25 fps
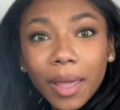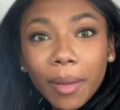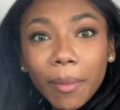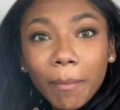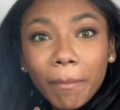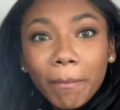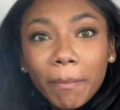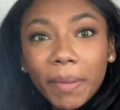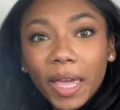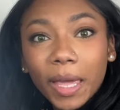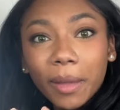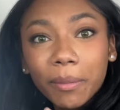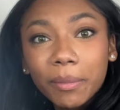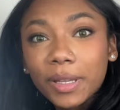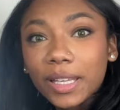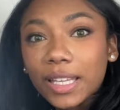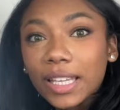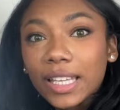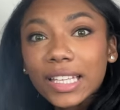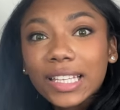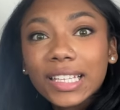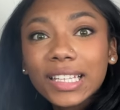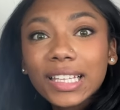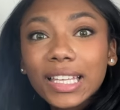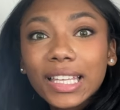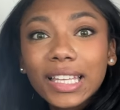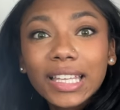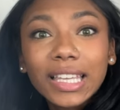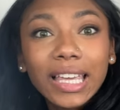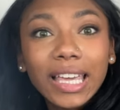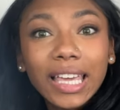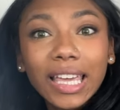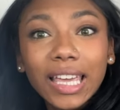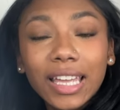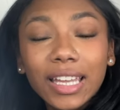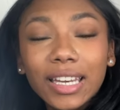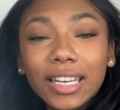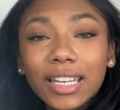baby
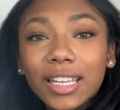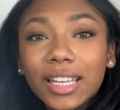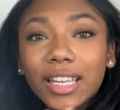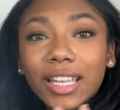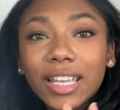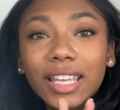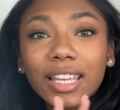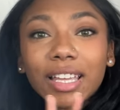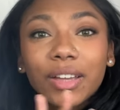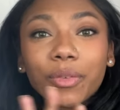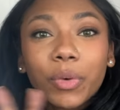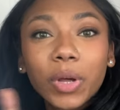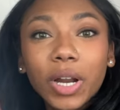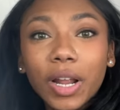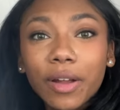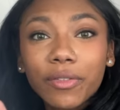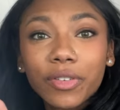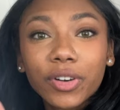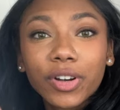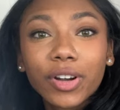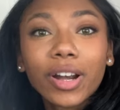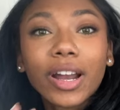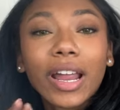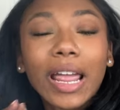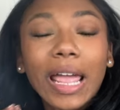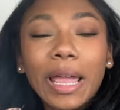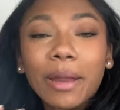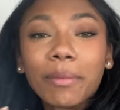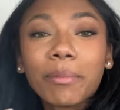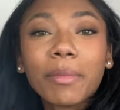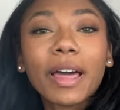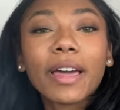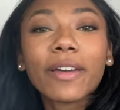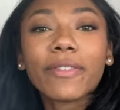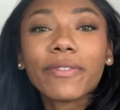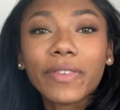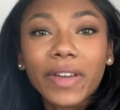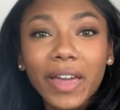kid, whatever, in
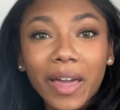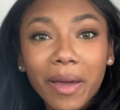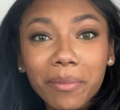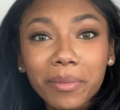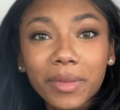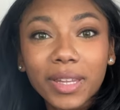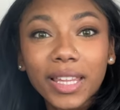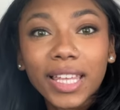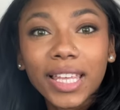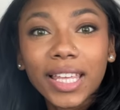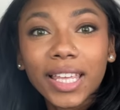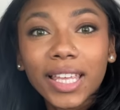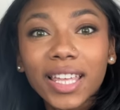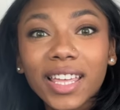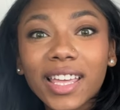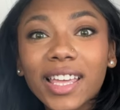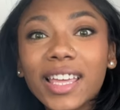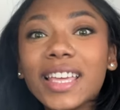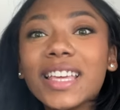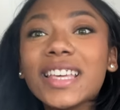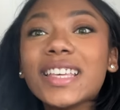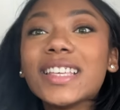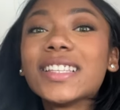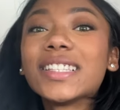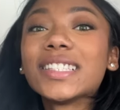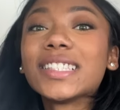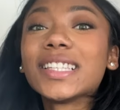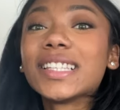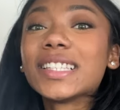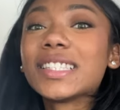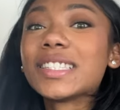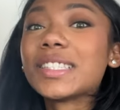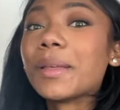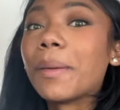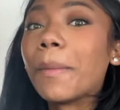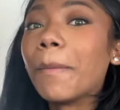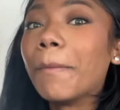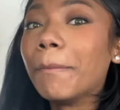my family
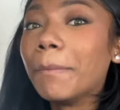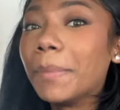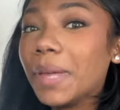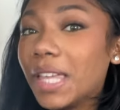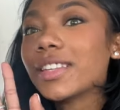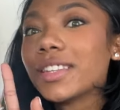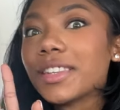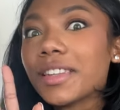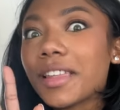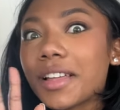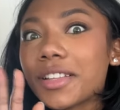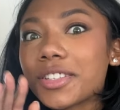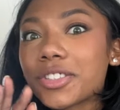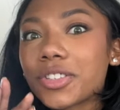since me. That's